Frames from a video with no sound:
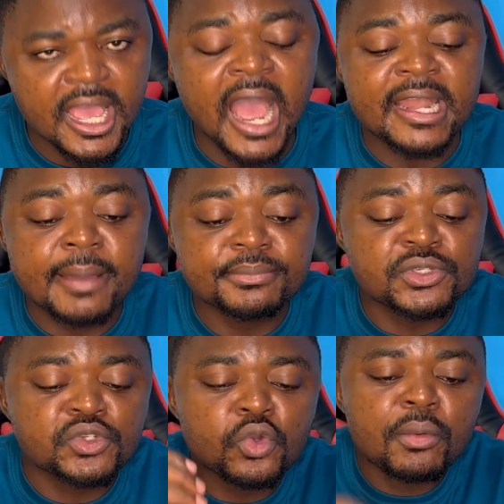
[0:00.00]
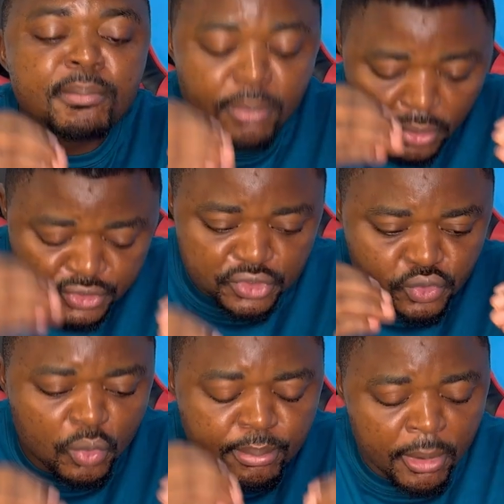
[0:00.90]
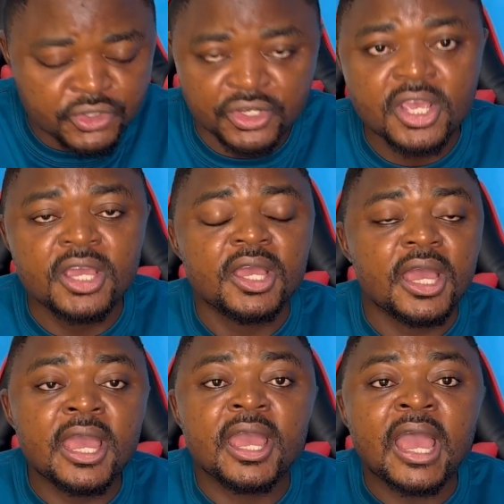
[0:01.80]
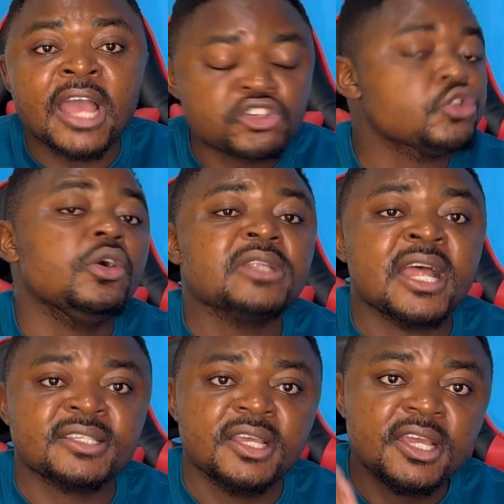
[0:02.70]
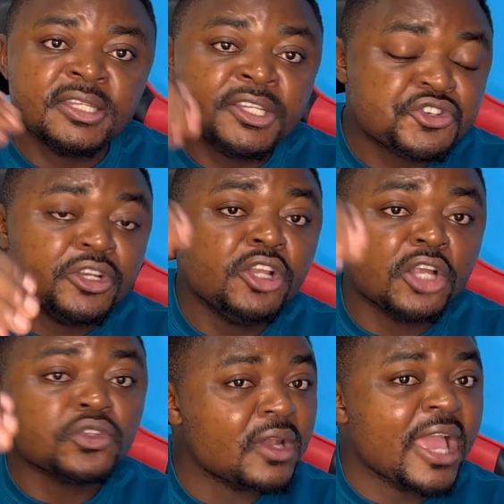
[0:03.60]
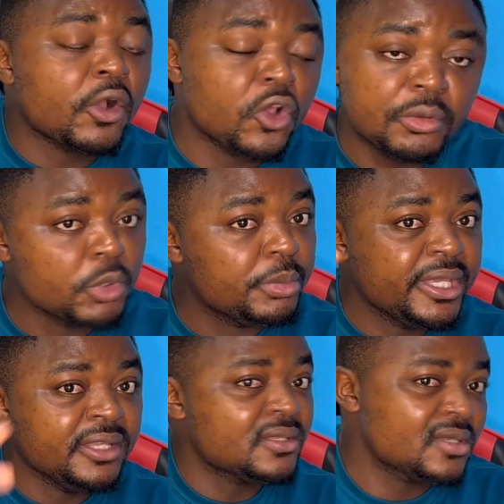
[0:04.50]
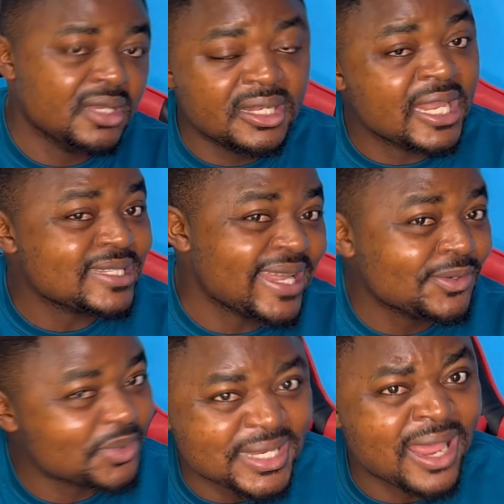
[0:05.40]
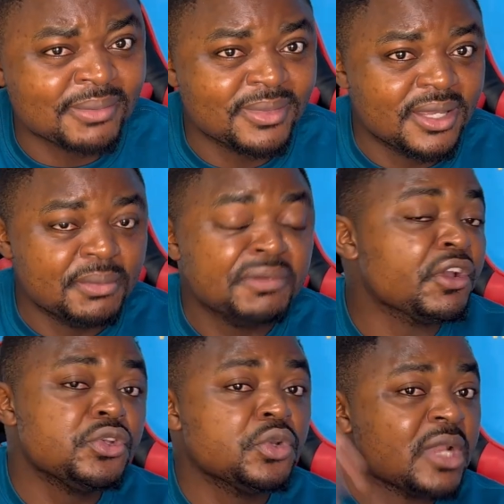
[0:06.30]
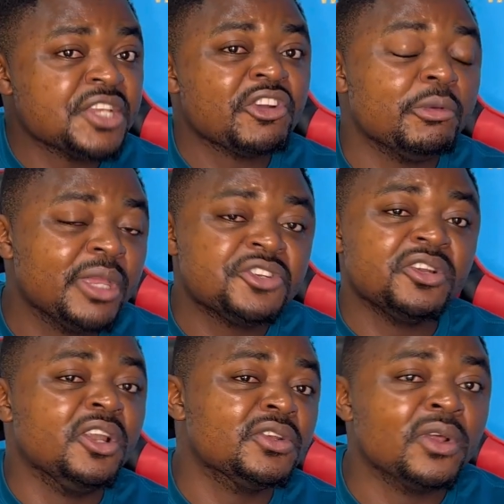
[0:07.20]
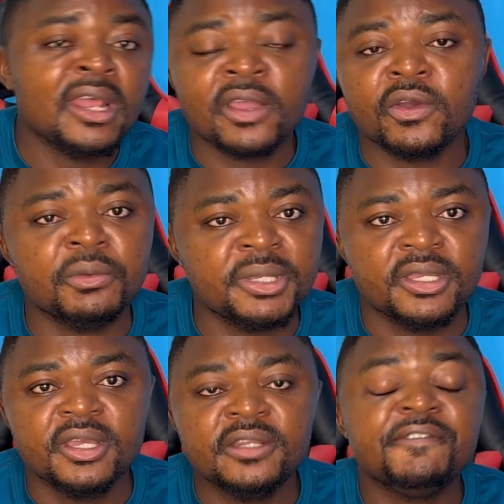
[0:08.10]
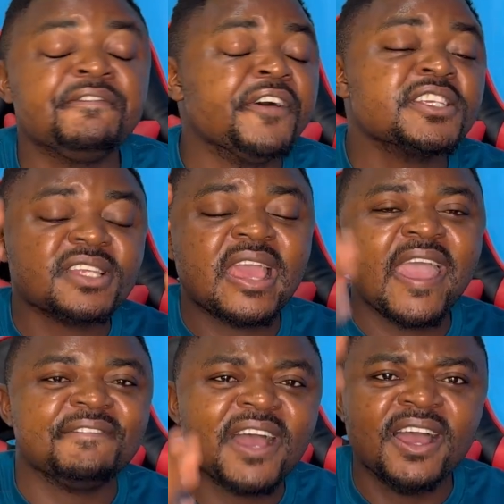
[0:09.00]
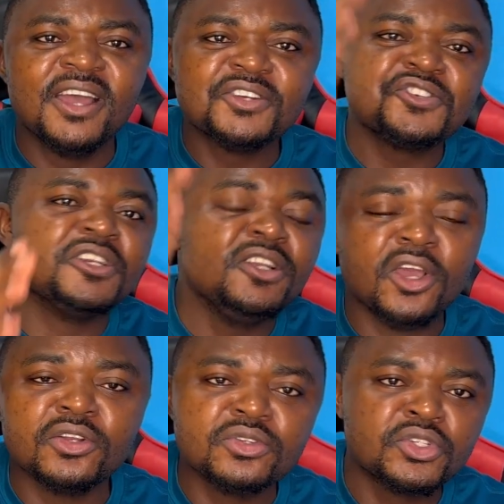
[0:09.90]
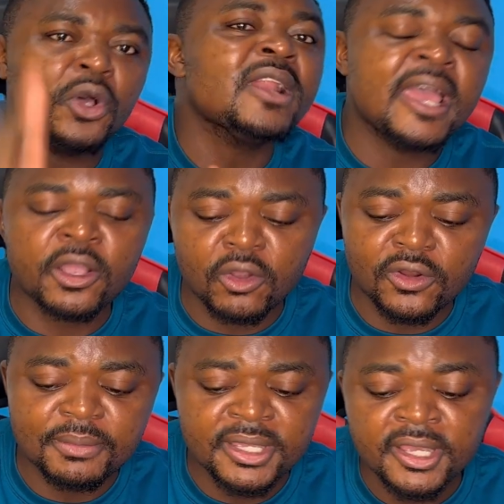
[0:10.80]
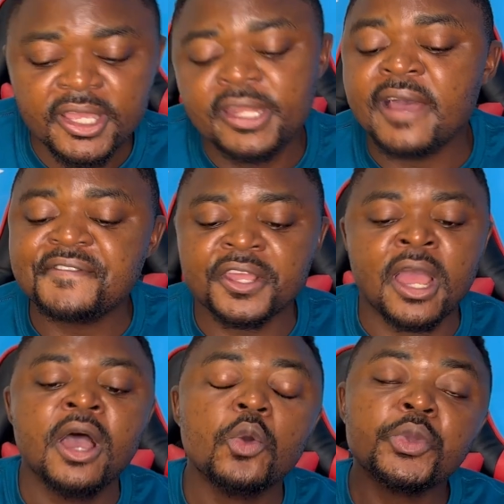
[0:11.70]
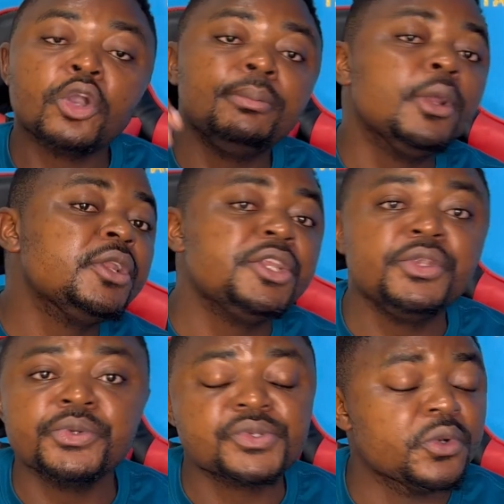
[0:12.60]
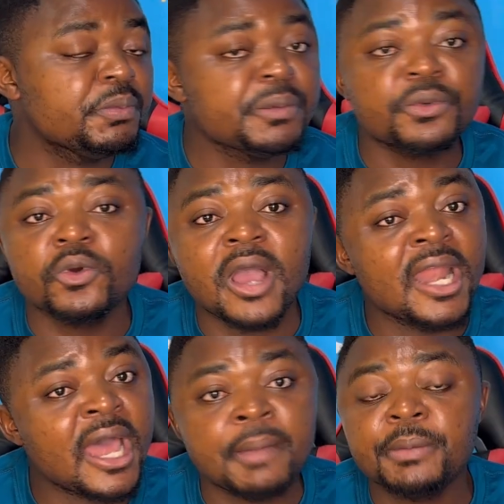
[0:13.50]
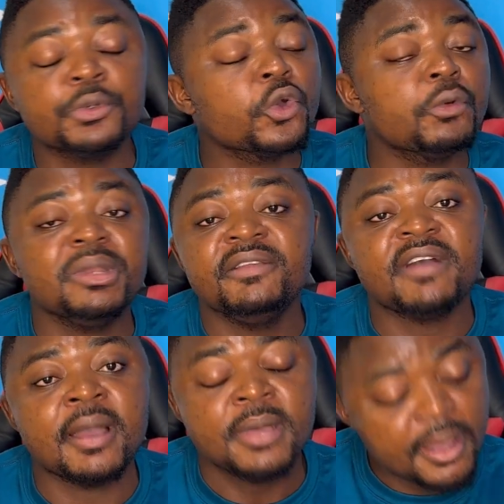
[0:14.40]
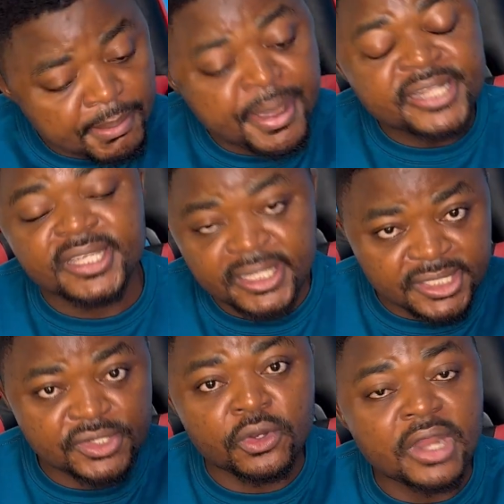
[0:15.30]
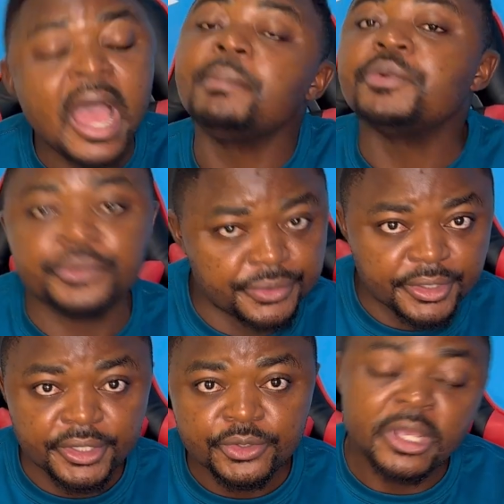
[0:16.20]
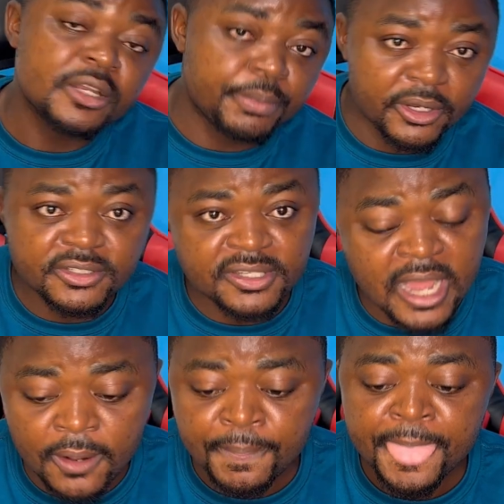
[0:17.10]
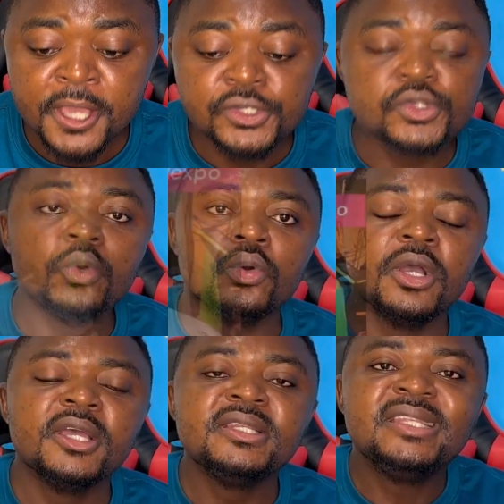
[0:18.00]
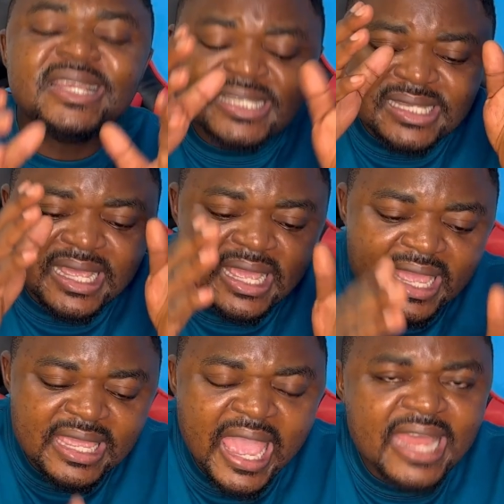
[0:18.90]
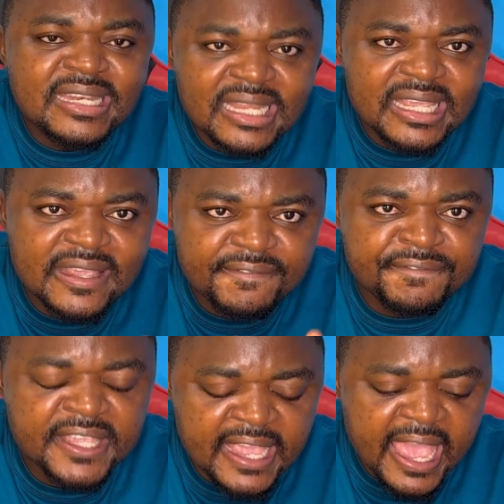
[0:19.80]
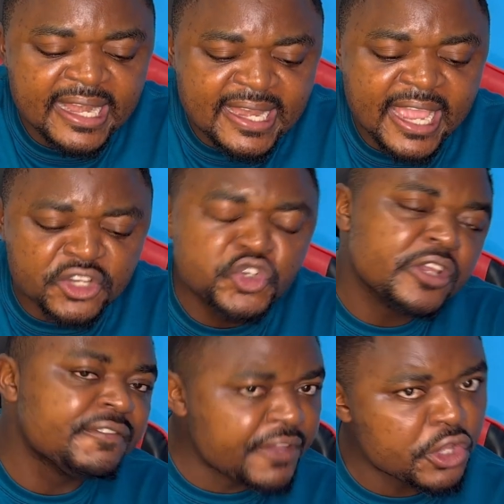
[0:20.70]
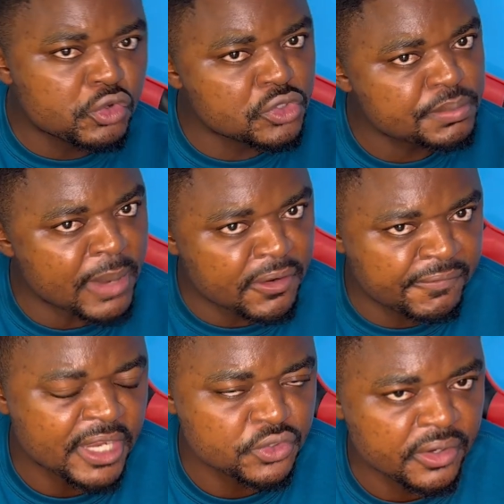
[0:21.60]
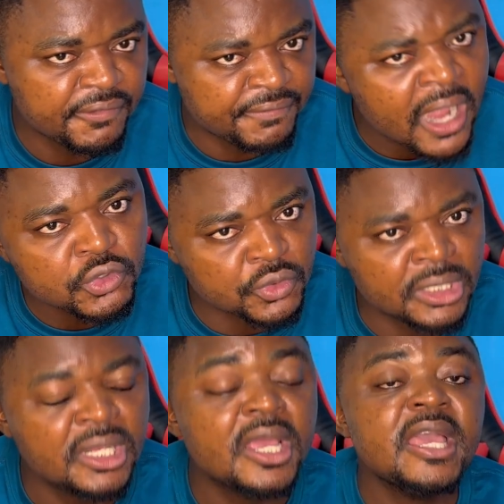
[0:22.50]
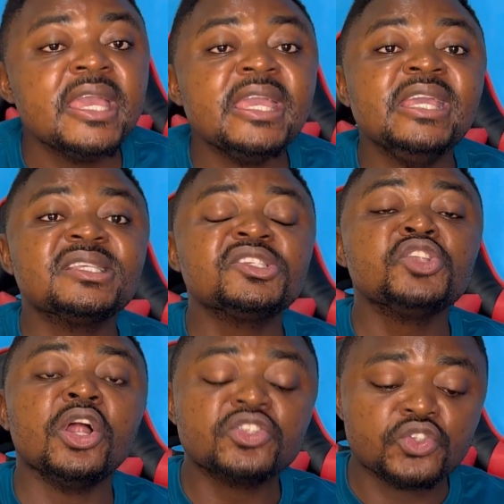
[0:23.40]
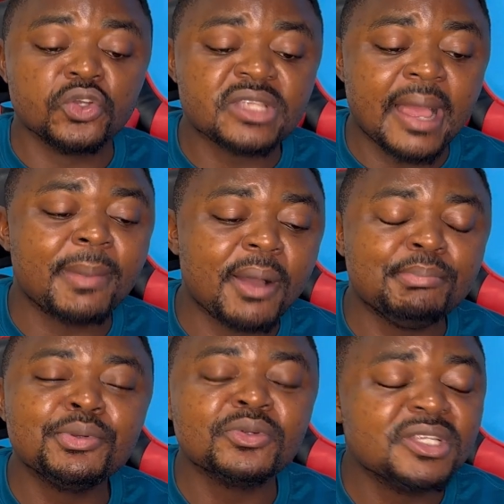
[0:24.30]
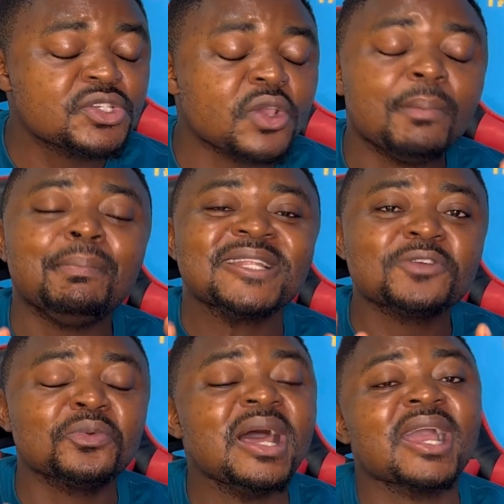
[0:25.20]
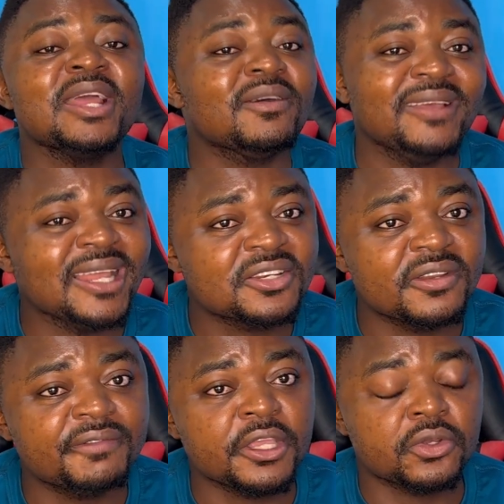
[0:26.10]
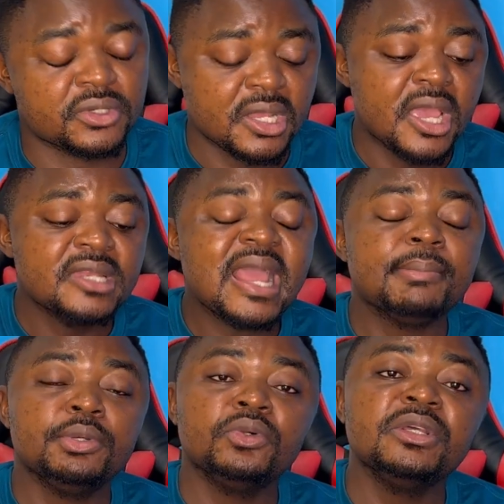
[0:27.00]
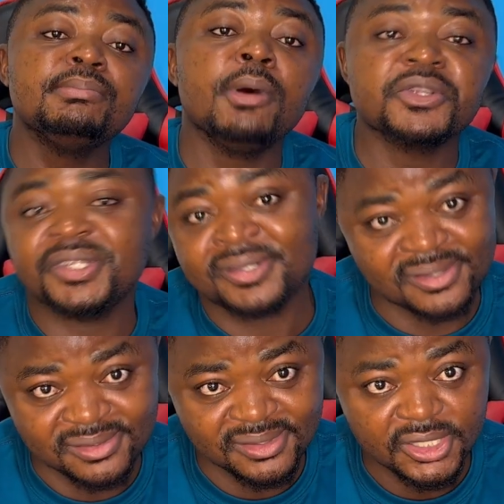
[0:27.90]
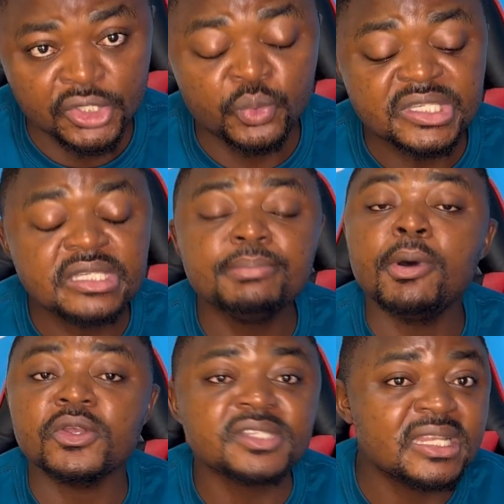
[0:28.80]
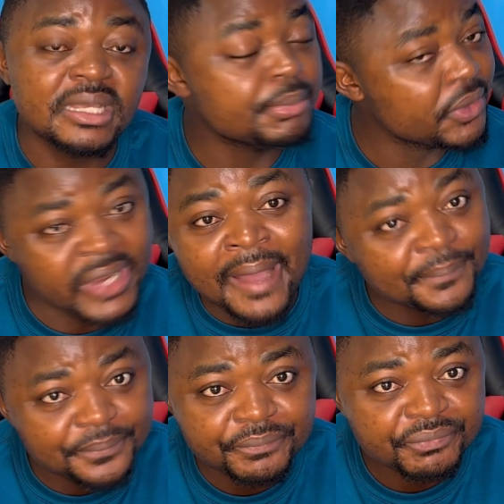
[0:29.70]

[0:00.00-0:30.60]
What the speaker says: And I'm so much assured that the $1 trillion economy will be hit in less than no time. Before you know, Nigeria will be a $1 trillion economy. The first ever $1 trillion economy in Africa. We go blow the news, so people go holler. People not go believe it, but it is going to happen. You get the point now. So this NEV electric vehicles manufacturing factory is not just about building some particular kind of electric vehicles. They are building buses. You will see bus that they build up.